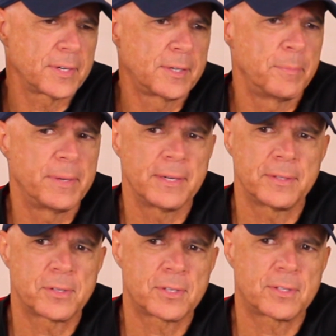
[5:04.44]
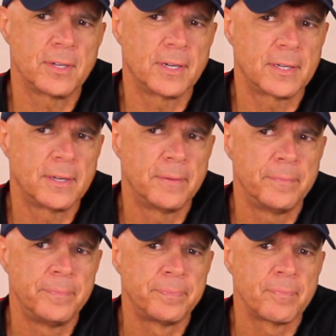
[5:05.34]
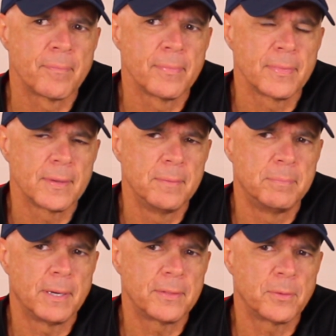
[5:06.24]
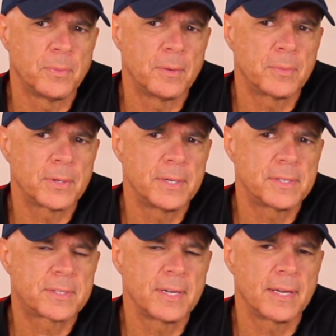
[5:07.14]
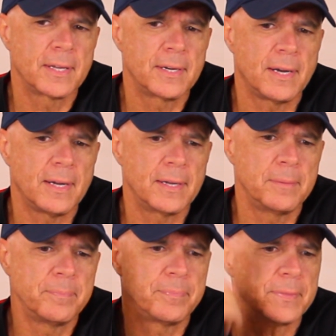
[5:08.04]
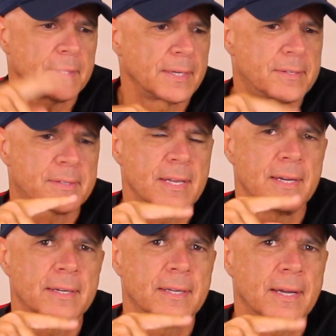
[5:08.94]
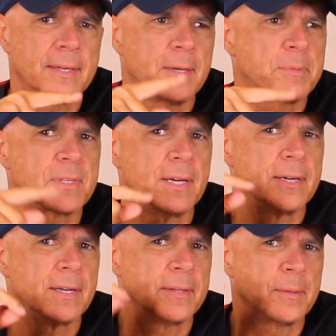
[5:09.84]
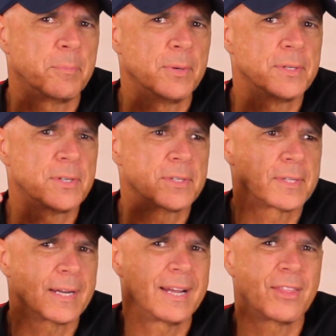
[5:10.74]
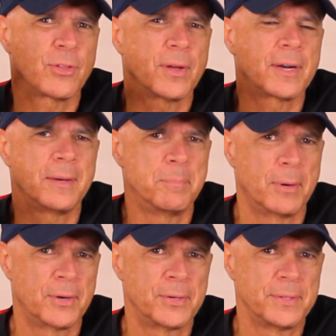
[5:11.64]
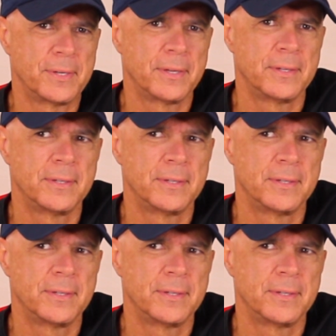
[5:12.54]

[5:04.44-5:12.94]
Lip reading: I could be understood. But the one where he said, I'm like standing, I keep standing on the bridges that I thought I'd burned.